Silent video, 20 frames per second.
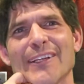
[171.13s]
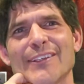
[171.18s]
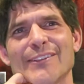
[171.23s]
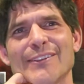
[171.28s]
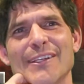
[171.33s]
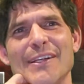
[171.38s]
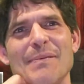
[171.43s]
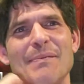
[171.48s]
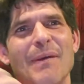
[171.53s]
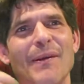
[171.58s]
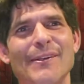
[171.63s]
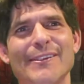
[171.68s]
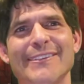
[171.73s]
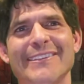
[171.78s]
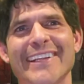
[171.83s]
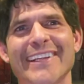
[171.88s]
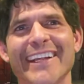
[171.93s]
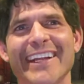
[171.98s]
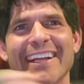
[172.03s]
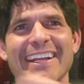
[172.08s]
interested in
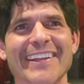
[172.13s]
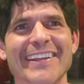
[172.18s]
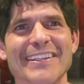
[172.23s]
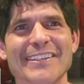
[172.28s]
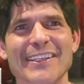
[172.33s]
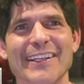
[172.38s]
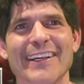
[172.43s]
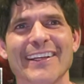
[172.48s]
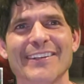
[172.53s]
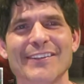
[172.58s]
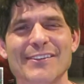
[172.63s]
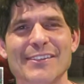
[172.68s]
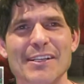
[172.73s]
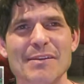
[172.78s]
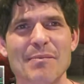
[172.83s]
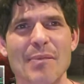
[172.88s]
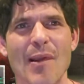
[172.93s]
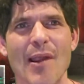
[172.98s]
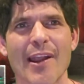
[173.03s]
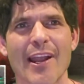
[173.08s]
purchasing any of these
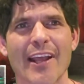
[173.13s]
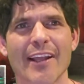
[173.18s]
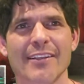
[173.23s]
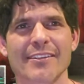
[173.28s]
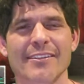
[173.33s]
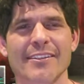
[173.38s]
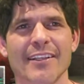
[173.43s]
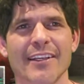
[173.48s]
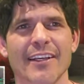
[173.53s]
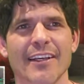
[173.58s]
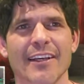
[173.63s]
interesting products.